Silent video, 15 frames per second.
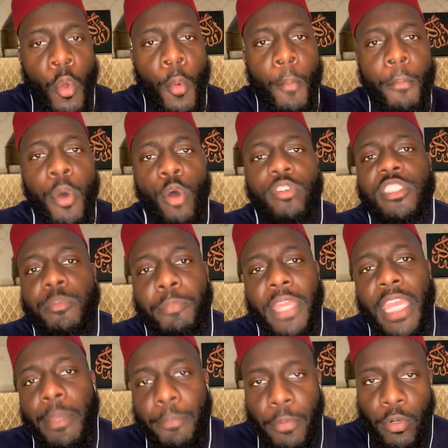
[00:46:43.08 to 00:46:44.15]
Most
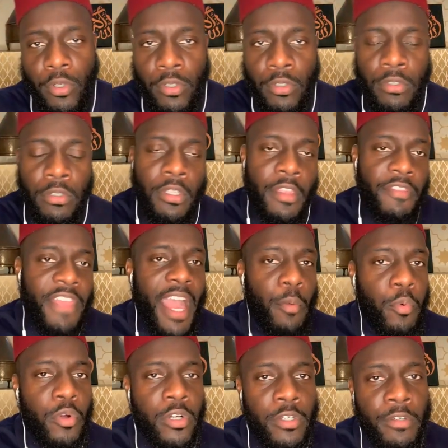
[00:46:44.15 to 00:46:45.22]
people that
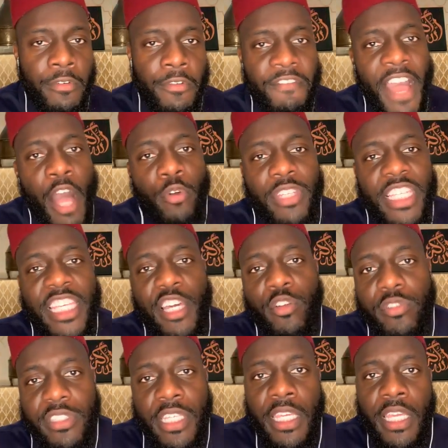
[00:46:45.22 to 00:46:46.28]
were found
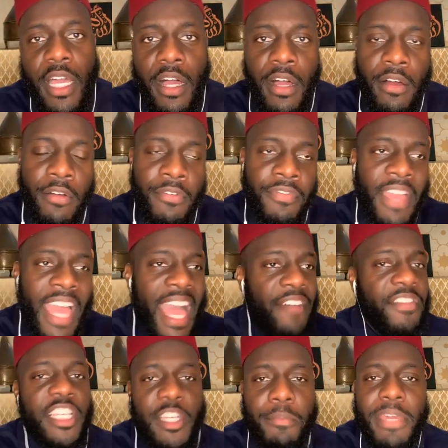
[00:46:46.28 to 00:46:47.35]
guilty of
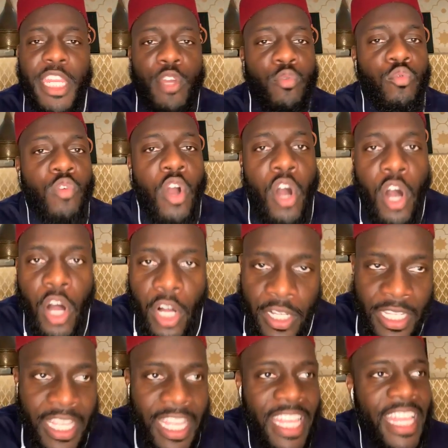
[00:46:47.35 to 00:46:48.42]
having committed
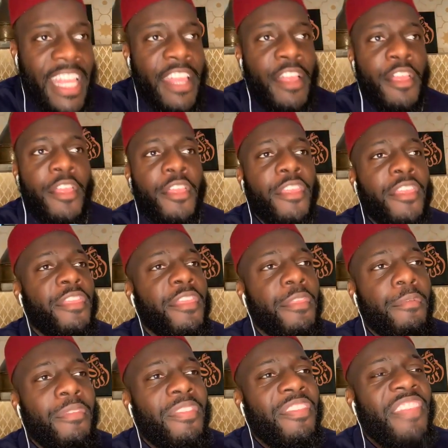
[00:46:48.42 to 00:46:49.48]
wrong,
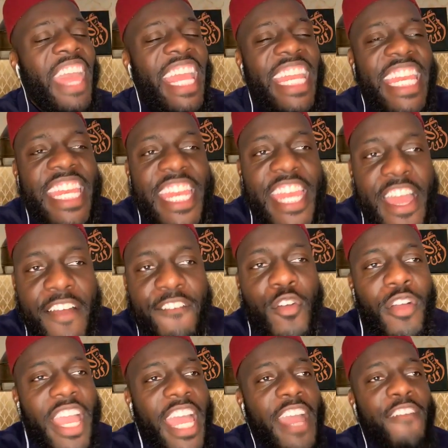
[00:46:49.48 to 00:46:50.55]
they
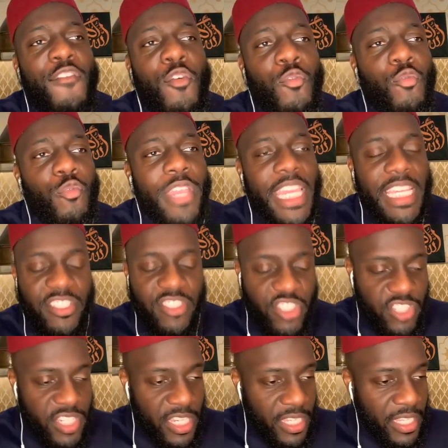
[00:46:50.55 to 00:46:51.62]
never ever
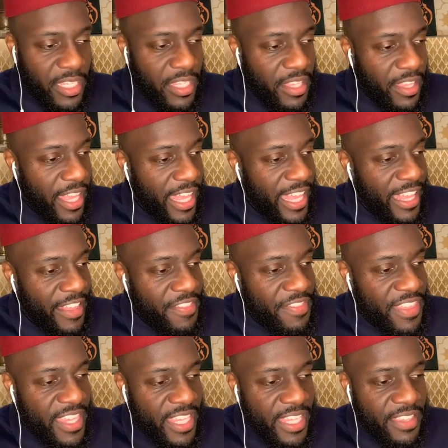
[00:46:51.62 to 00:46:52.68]
reached
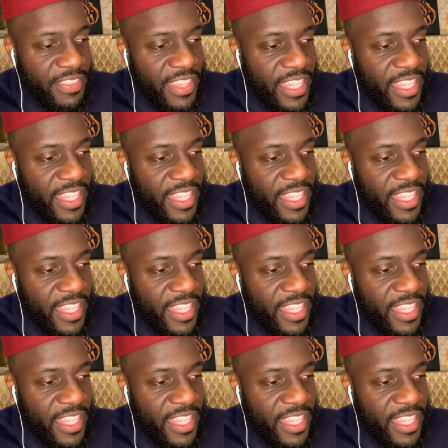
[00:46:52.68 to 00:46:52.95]
the